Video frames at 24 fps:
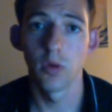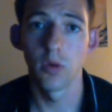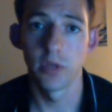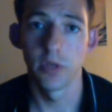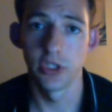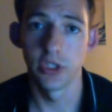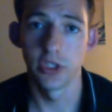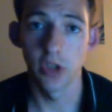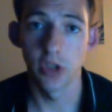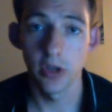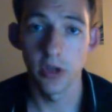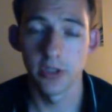which
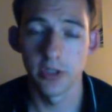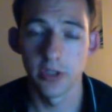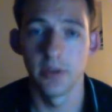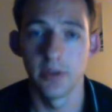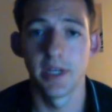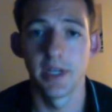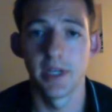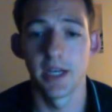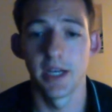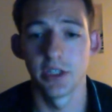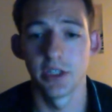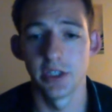is also
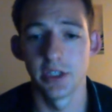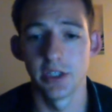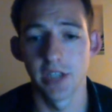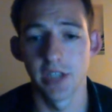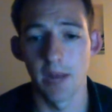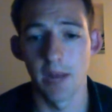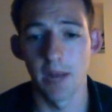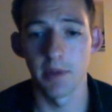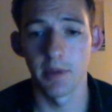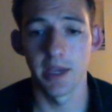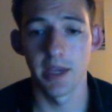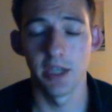attached to this
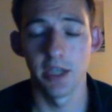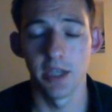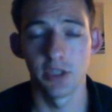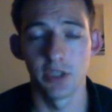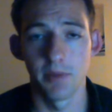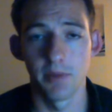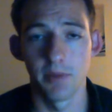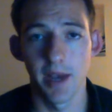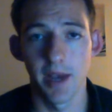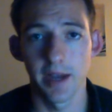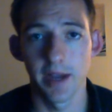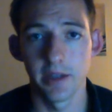application
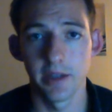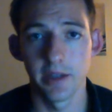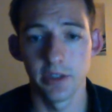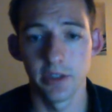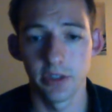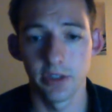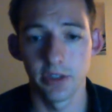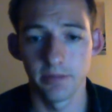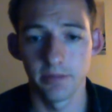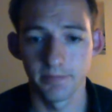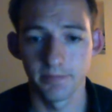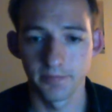package.